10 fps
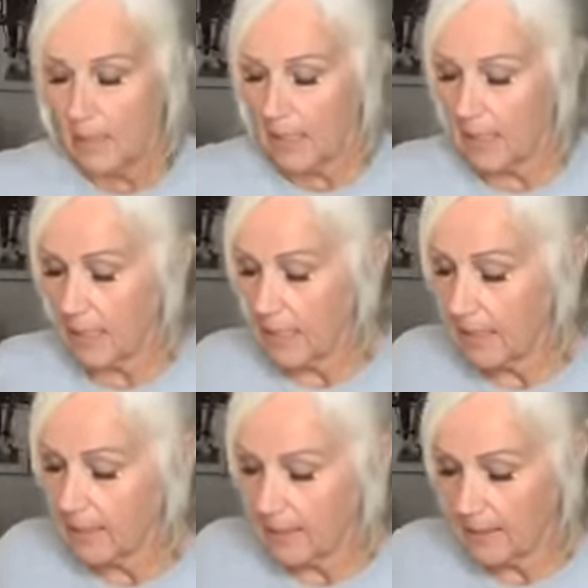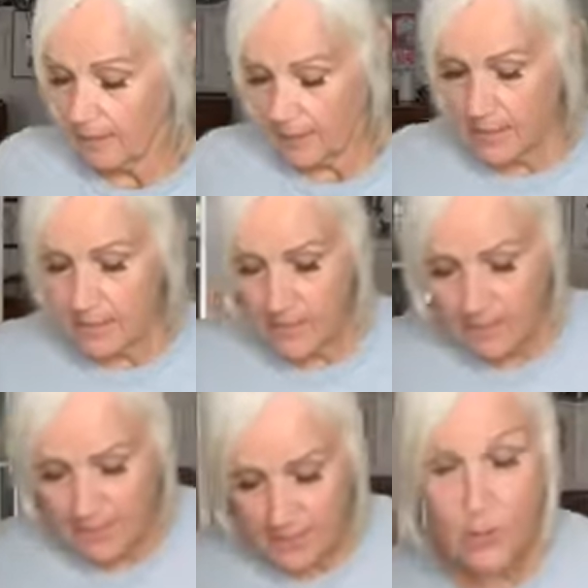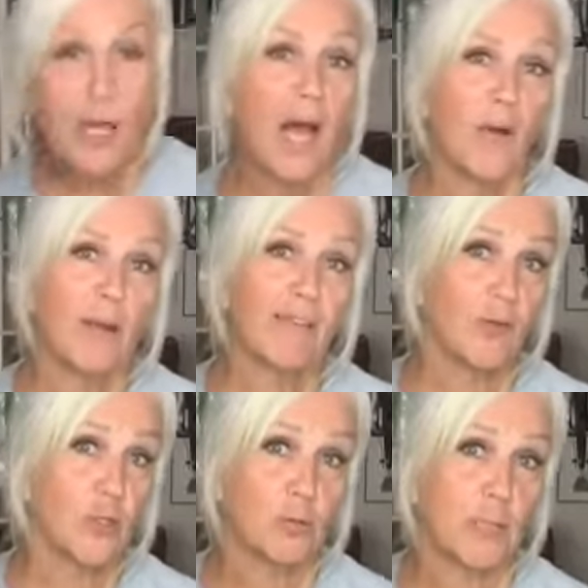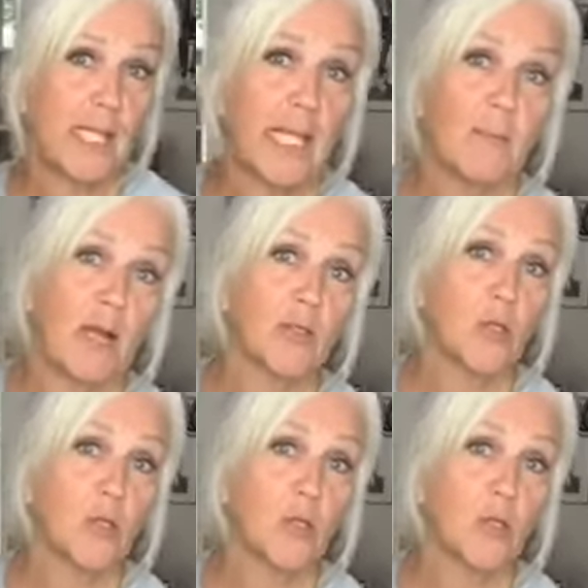And this is how my first one came out.